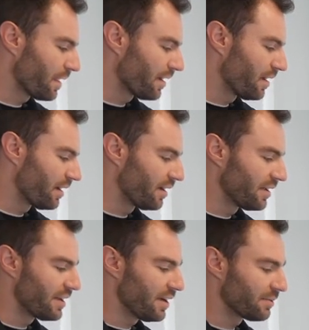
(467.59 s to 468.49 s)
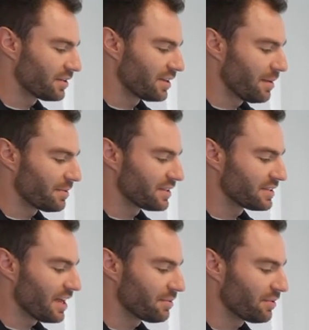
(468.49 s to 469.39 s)
and now I'm going to, up at the
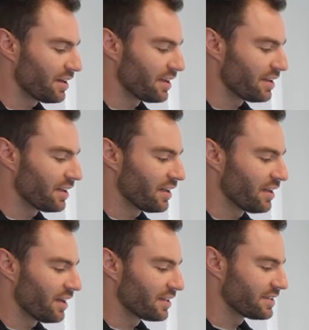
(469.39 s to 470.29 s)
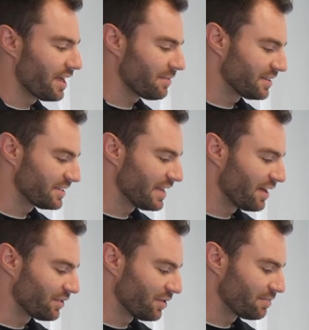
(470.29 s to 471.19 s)
top right, tap this
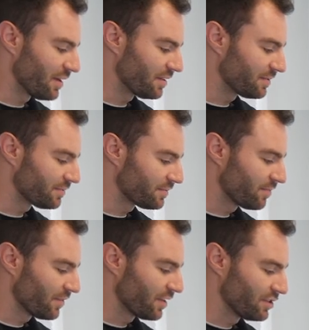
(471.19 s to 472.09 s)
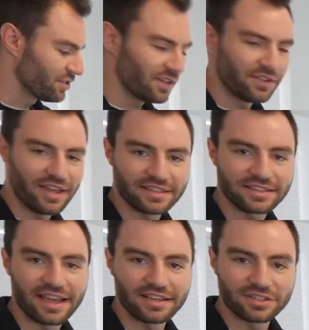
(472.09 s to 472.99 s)
download button. So now that
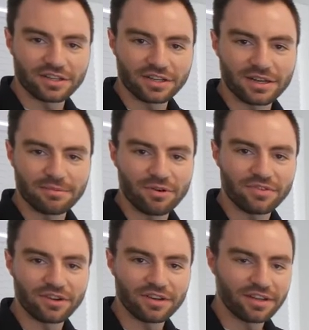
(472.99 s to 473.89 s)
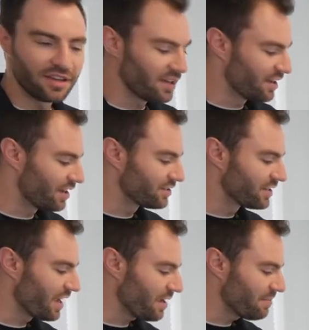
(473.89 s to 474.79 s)
scan is going to come over to
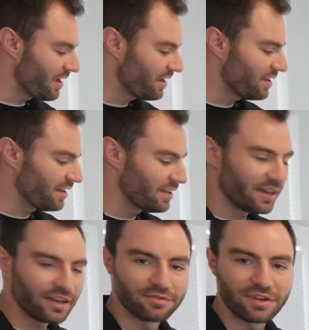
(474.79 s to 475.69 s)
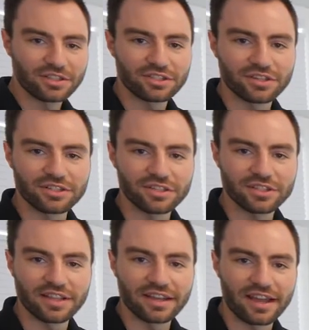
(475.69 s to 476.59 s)
the iPad, and then I can register it
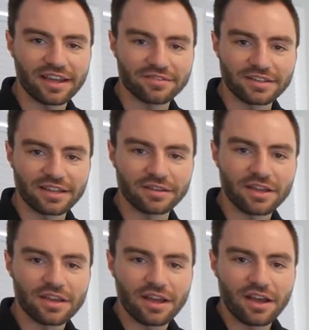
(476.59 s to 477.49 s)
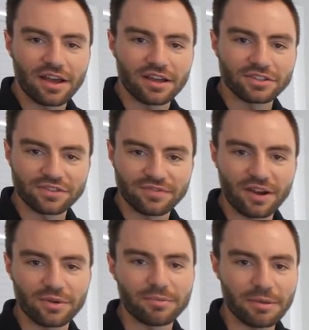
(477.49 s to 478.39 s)
just like I have done so
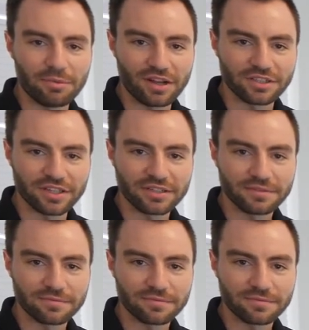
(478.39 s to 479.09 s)
far with my project.